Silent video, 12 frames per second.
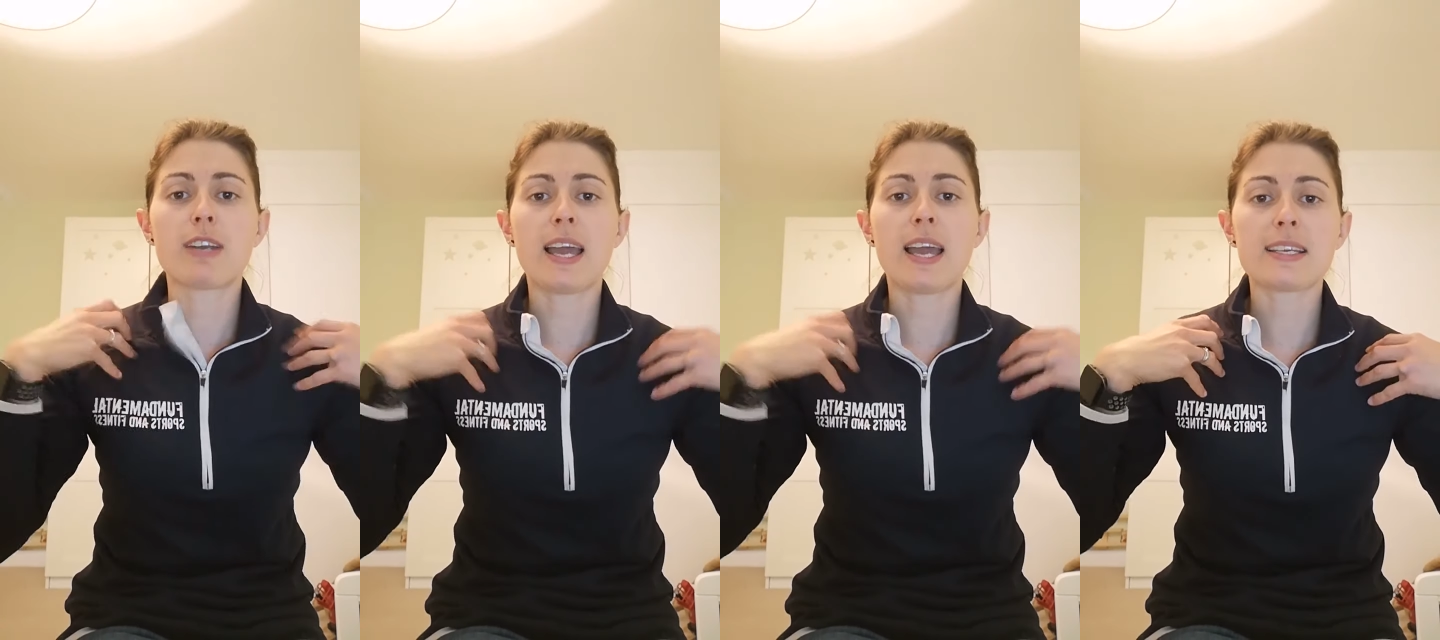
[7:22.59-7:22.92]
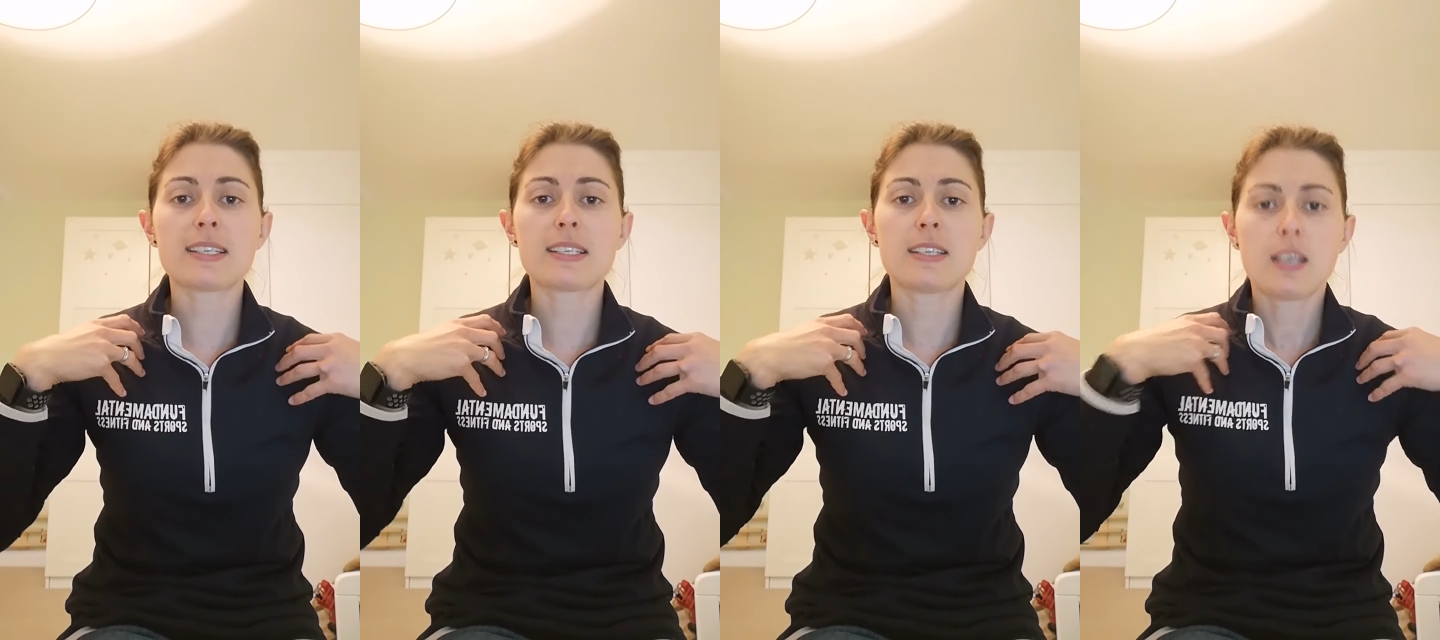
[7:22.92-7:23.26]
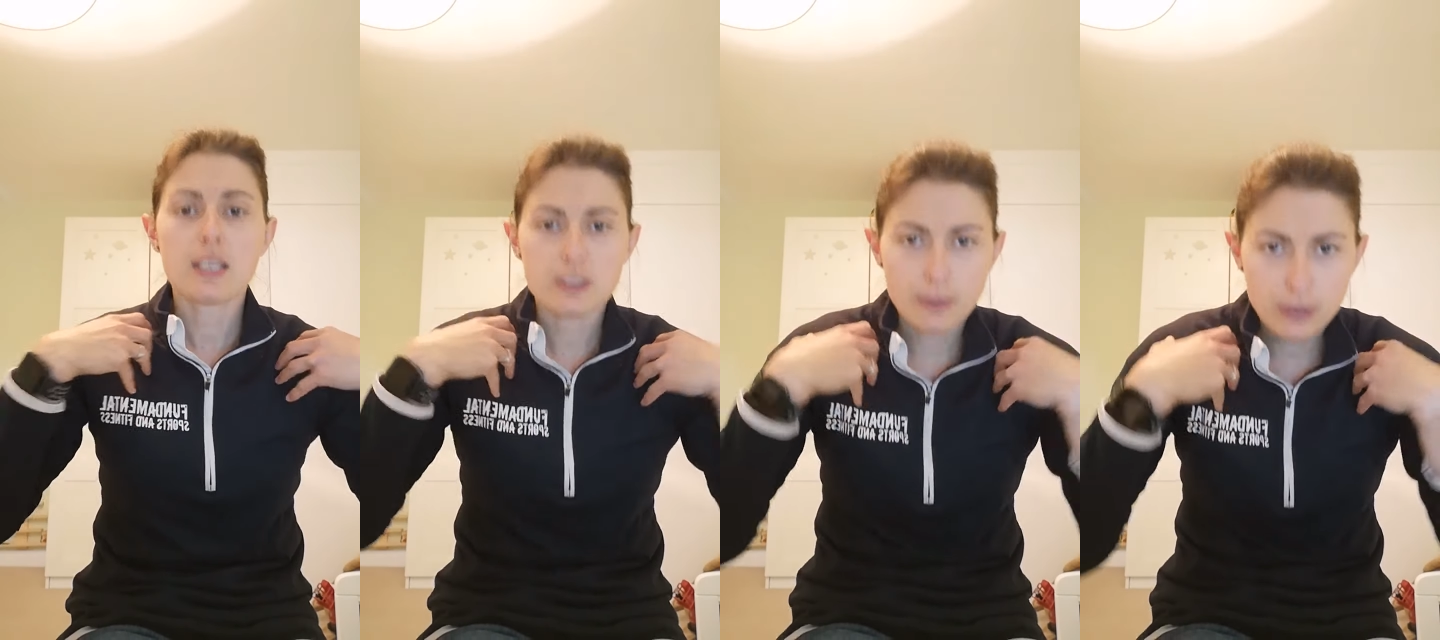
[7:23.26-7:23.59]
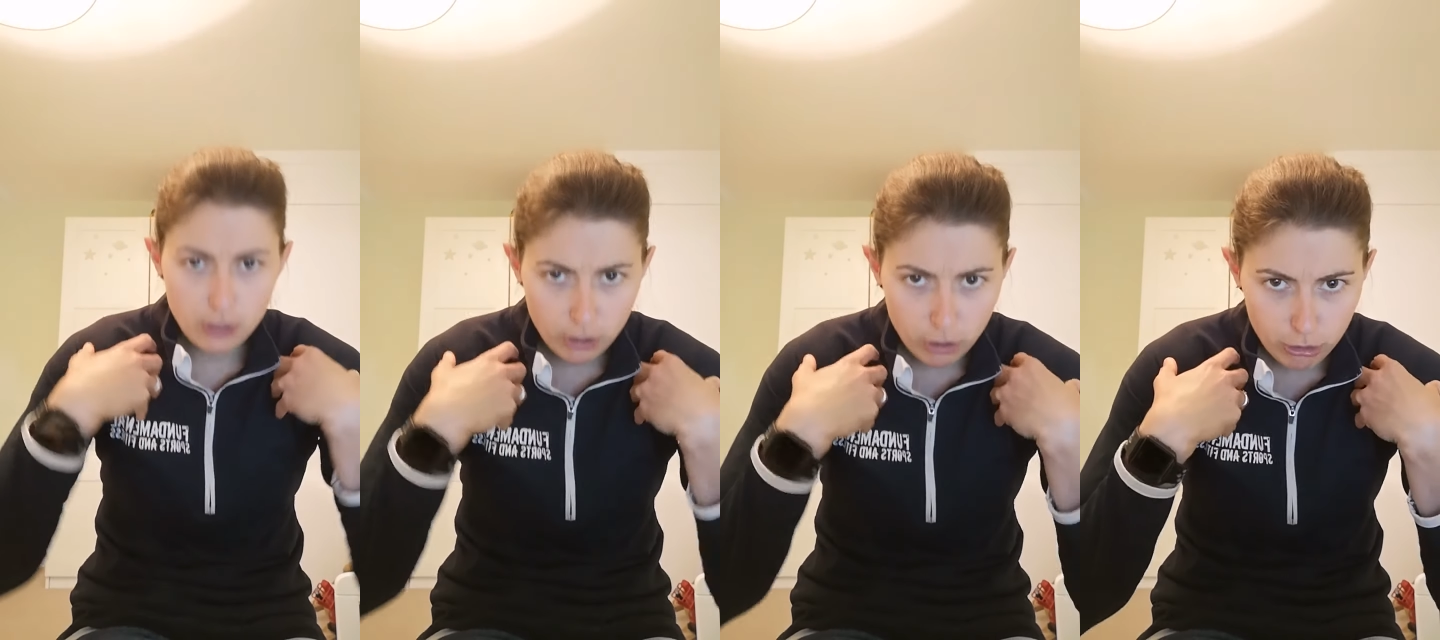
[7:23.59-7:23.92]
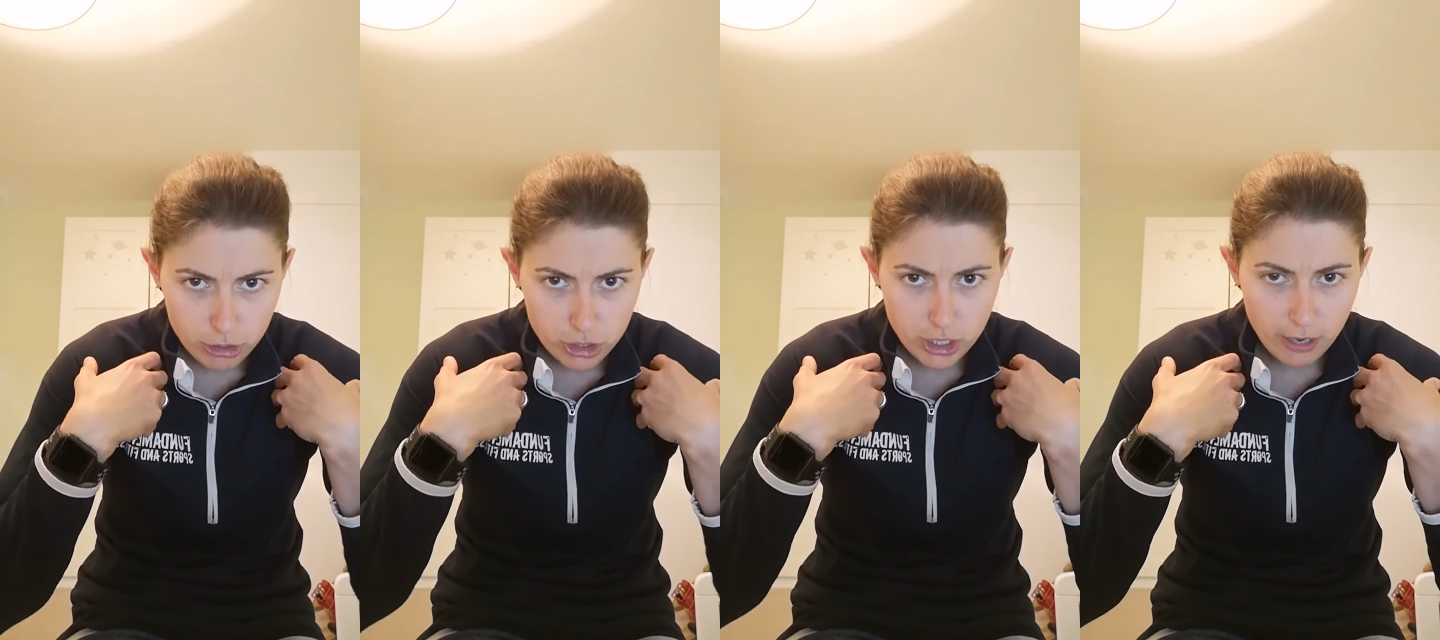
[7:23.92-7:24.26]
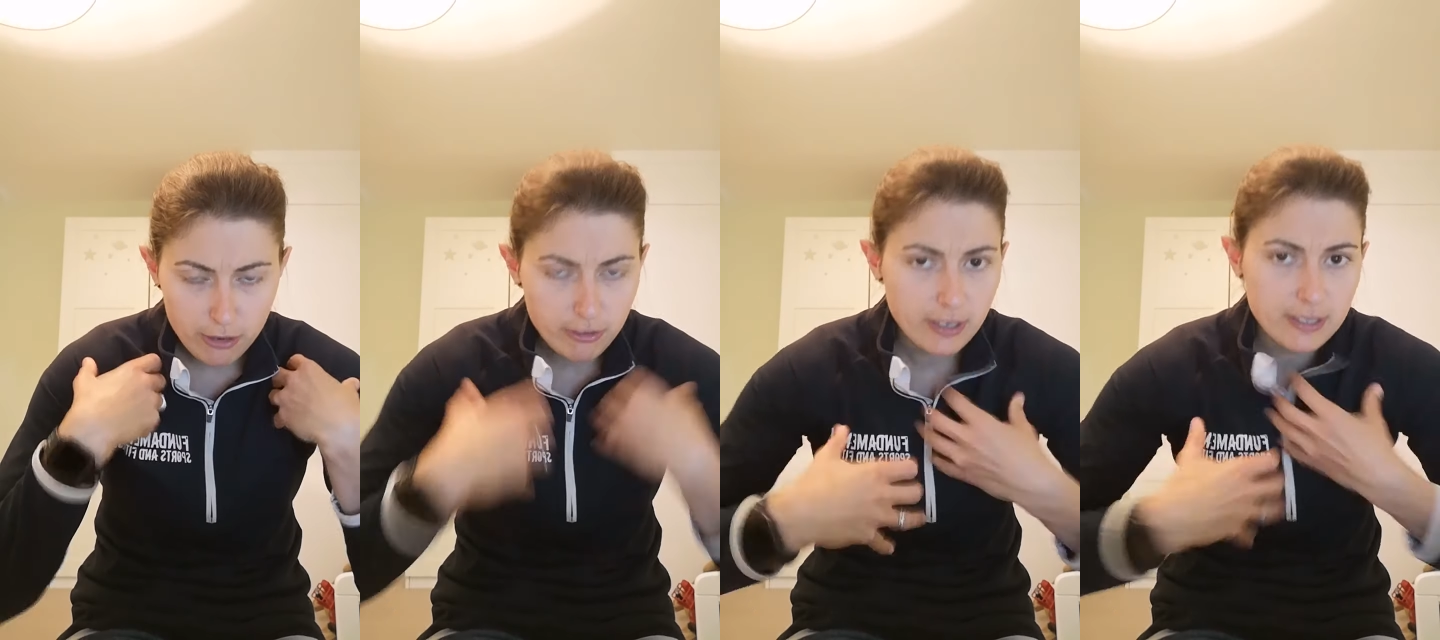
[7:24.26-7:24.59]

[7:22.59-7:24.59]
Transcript: relaxed, so we're not hunched over.